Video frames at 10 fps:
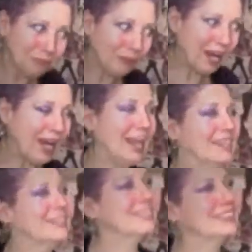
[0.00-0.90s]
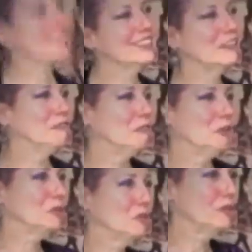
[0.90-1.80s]
brand of
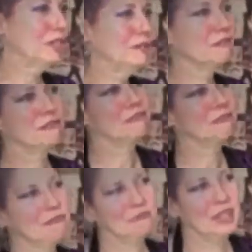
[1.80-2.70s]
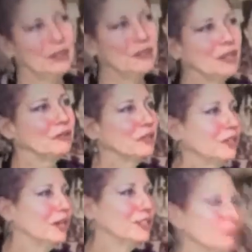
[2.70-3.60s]
alternative hair color
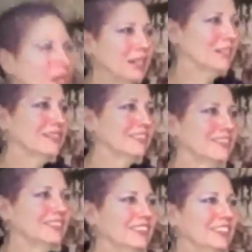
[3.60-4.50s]
and cosmetics.